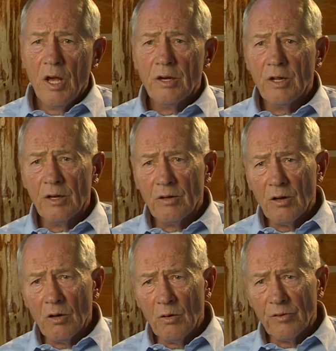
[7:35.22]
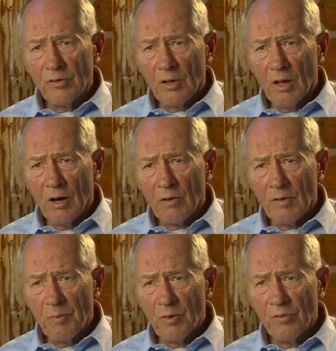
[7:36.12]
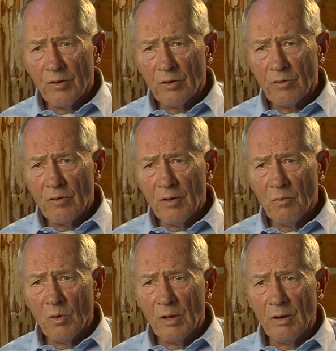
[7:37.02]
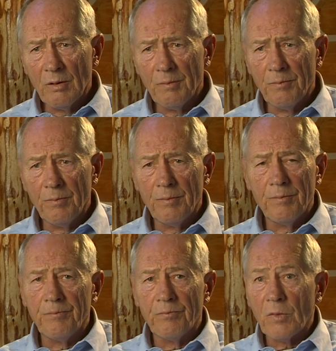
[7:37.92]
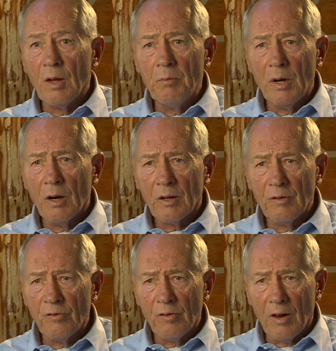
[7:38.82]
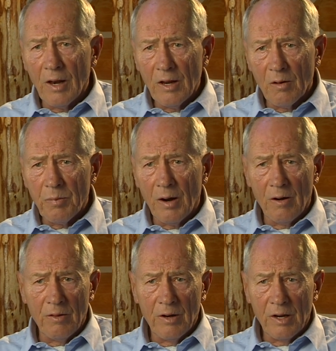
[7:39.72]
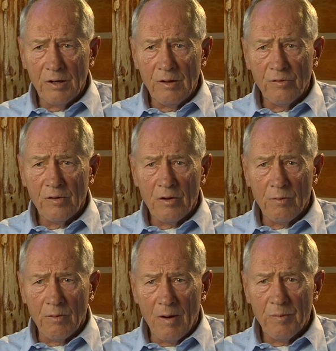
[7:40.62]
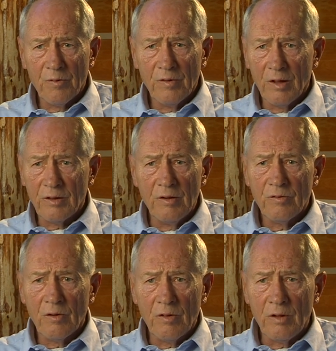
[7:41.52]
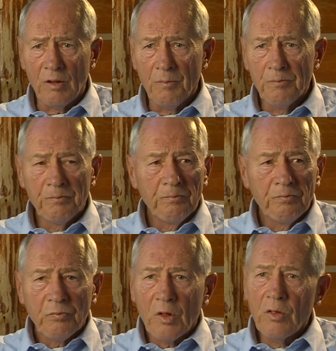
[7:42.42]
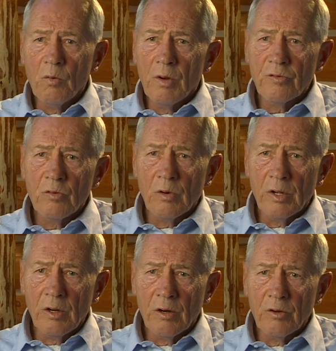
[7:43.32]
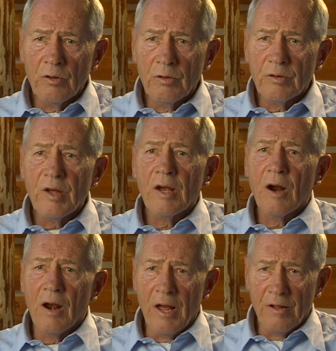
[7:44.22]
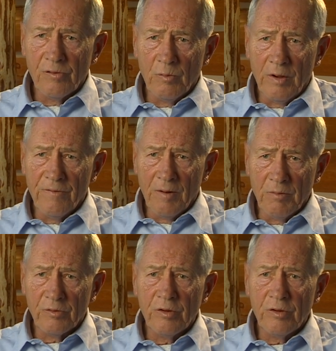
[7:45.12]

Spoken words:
Did Lewis and Clark represent to them what Americans of the later part of the 19th century would represent? These are the ones who are here to take our lands away from us.